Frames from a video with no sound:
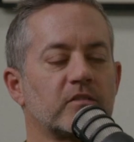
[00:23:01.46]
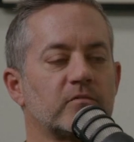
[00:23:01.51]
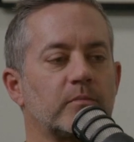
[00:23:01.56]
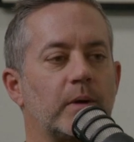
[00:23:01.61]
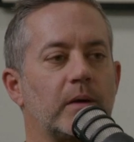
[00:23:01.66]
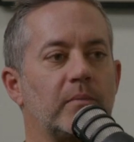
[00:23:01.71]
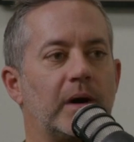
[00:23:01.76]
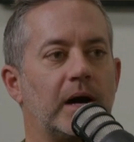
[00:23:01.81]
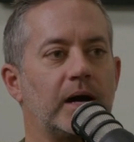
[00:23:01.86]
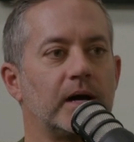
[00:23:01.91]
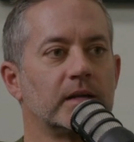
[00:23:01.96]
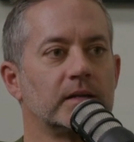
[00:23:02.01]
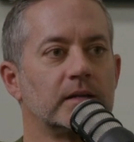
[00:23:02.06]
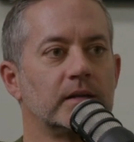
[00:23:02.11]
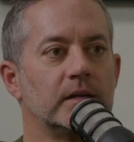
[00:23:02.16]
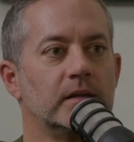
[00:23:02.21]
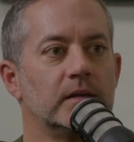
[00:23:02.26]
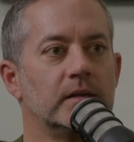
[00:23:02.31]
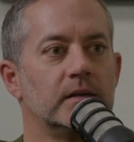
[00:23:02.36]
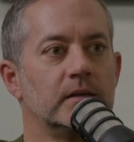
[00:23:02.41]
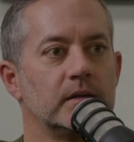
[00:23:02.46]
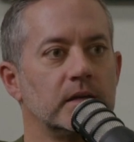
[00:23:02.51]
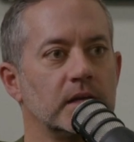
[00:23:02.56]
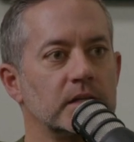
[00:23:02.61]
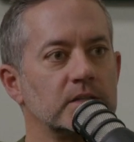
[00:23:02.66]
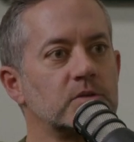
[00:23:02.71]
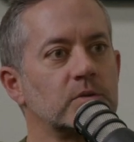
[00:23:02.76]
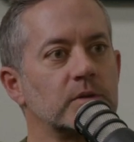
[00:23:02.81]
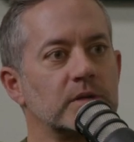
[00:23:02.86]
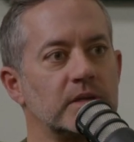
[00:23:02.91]
of my mind yeah
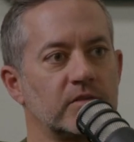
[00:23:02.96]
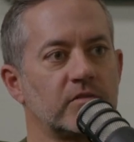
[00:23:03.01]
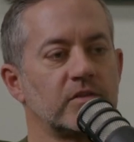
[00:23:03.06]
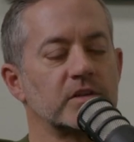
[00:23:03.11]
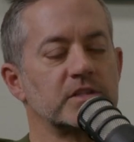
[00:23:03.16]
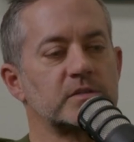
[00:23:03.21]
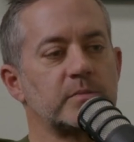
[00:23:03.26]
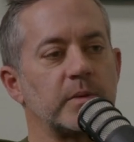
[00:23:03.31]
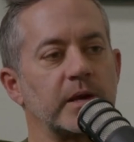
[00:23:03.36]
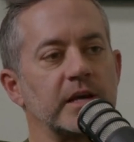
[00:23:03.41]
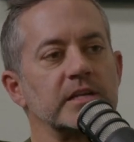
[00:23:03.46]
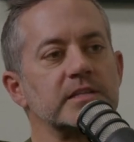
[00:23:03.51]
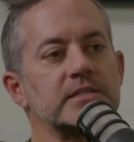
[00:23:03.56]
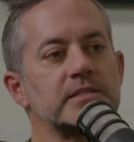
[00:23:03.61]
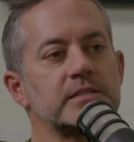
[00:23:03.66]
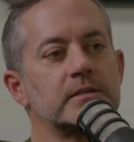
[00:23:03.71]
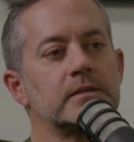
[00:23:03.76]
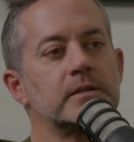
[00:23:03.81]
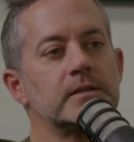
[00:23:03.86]
into a different space